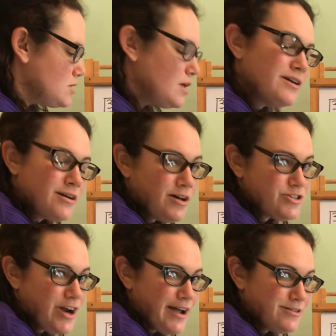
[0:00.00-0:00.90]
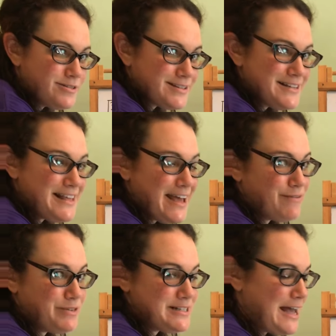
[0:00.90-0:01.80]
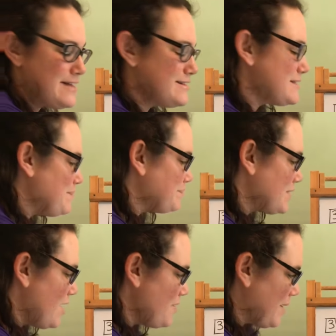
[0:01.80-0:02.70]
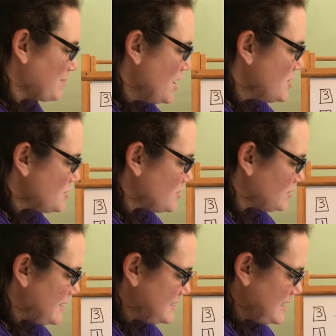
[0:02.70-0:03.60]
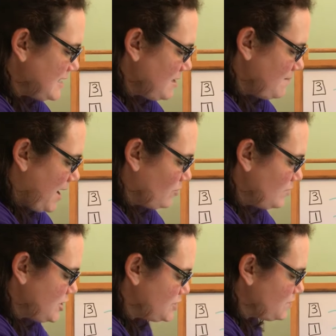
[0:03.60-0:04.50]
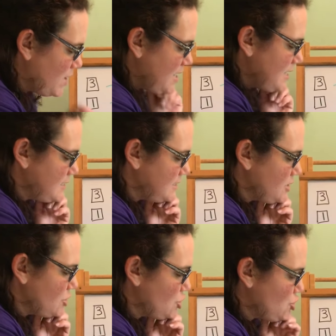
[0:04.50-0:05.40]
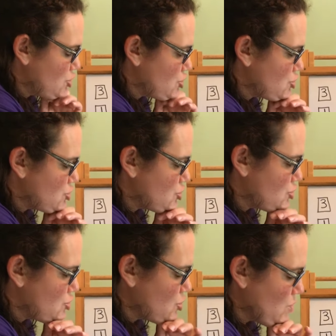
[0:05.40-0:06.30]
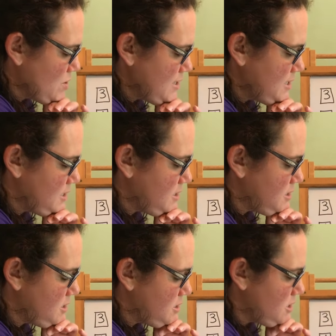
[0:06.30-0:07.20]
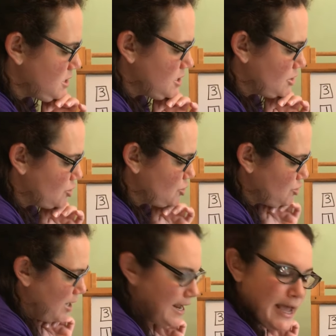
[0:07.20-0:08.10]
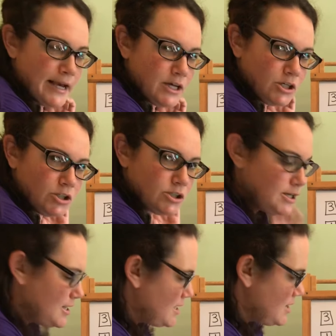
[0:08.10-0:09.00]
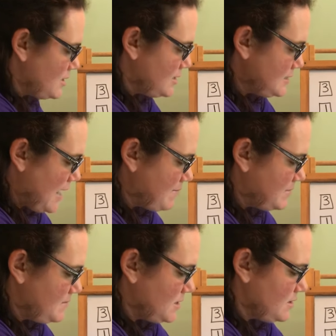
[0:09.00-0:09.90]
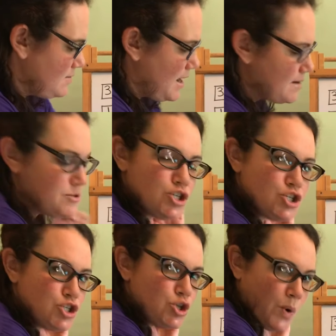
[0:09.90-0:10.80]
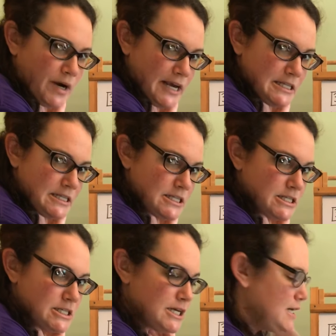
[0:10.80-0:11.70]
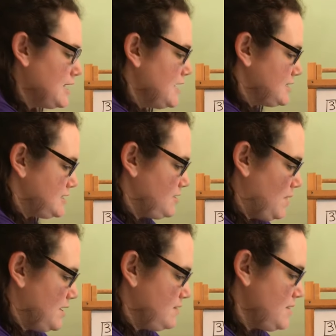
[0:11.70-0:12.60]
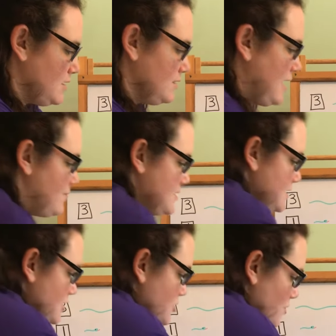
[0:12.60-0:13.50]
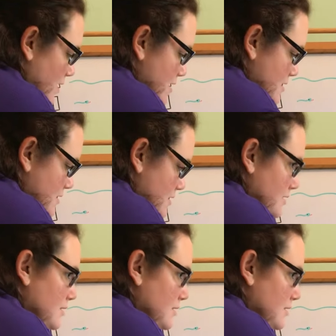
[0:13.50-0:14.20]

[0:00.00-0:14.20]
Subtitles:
They're called triangles because they have 3 sides. Okay, so let's think about which one is the shortest triangle. Either the top, the middle, or the bottom. Shortest. It's the one in the middle. That one's the shortest.